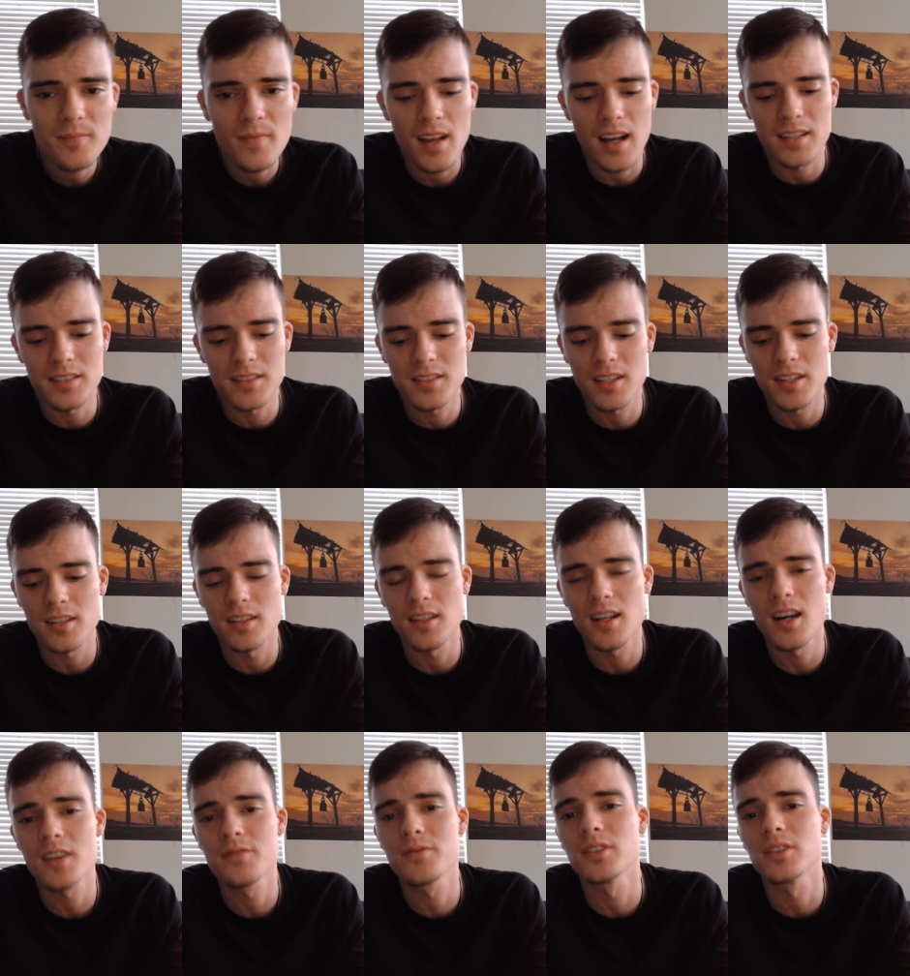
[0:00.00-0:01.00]
I studied a
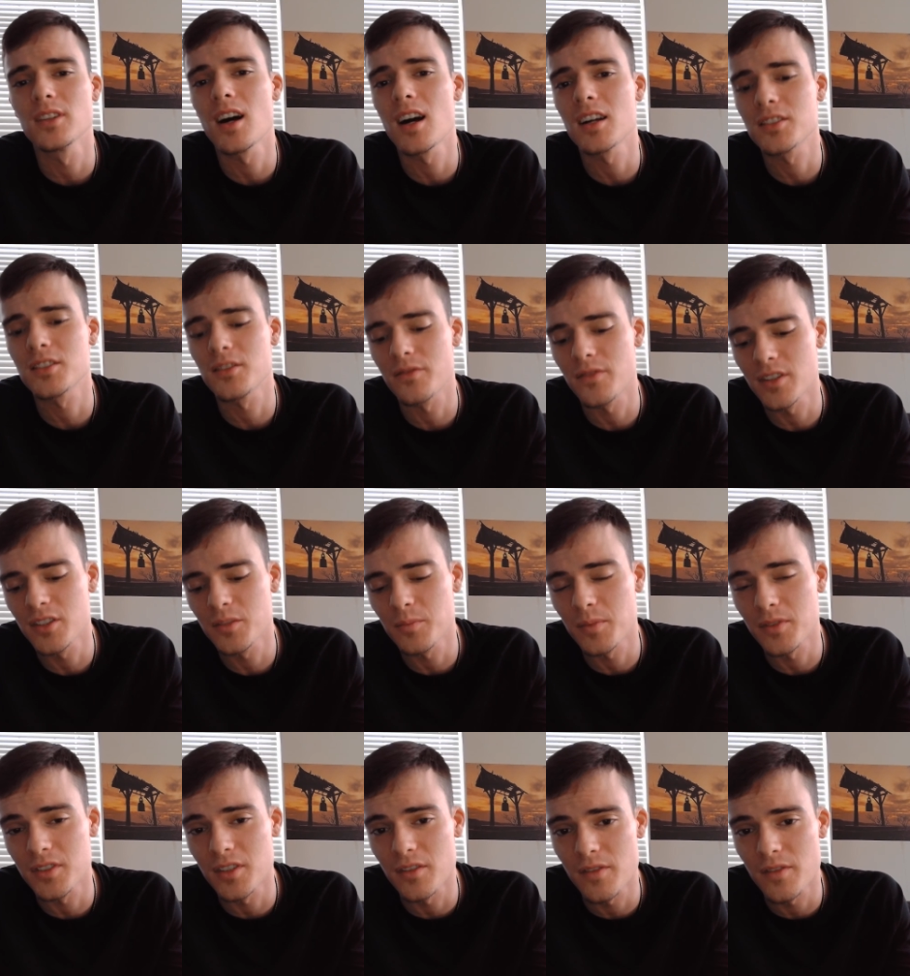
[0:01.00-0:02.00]
lot of philosophy,
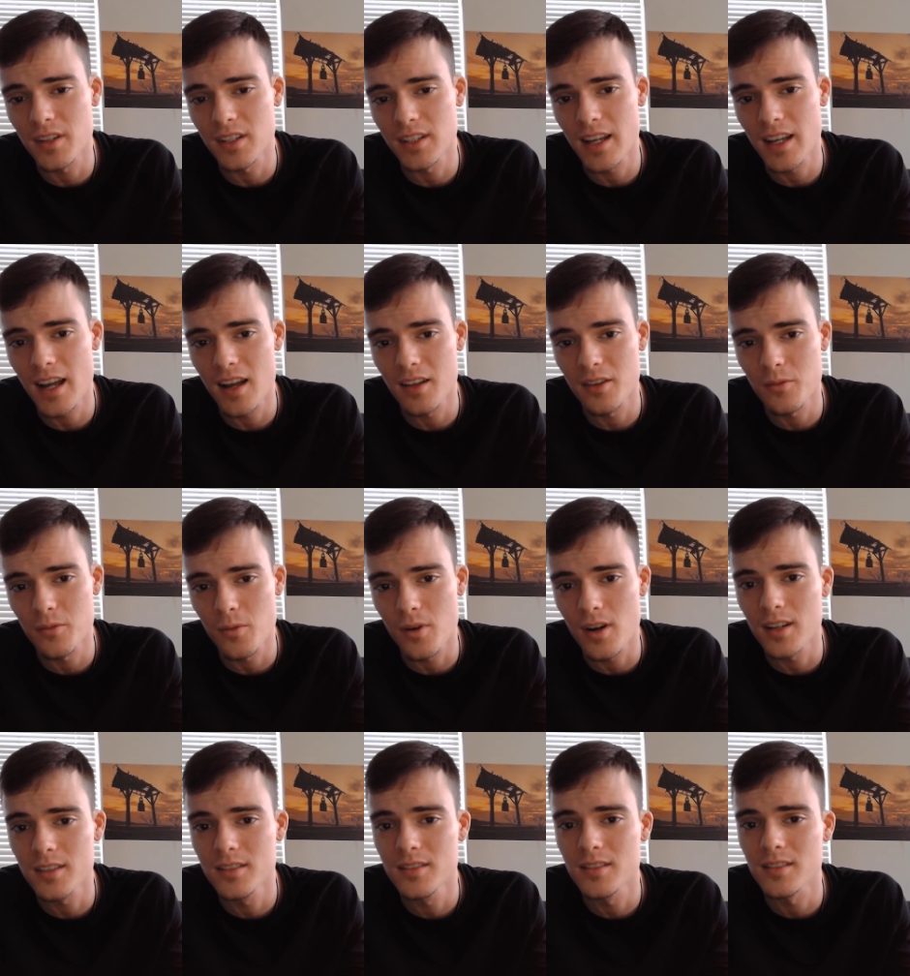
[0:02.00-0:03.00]
specifically Alan
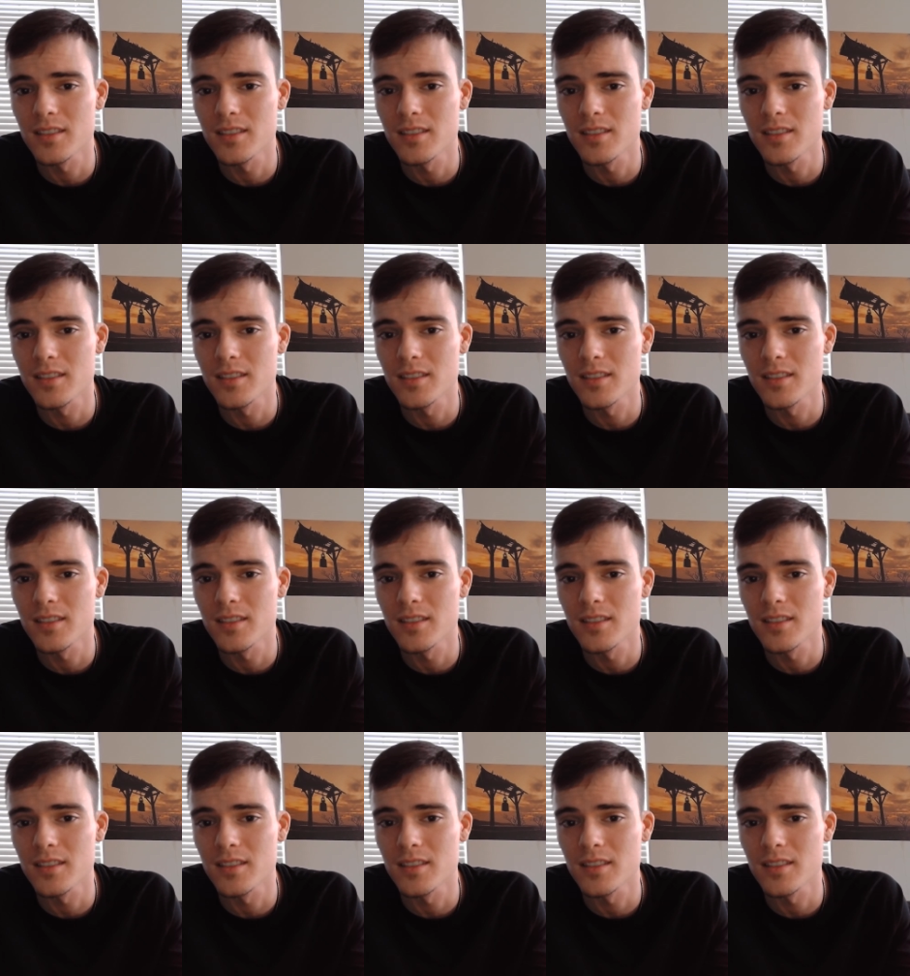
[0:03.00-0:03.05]
Watts.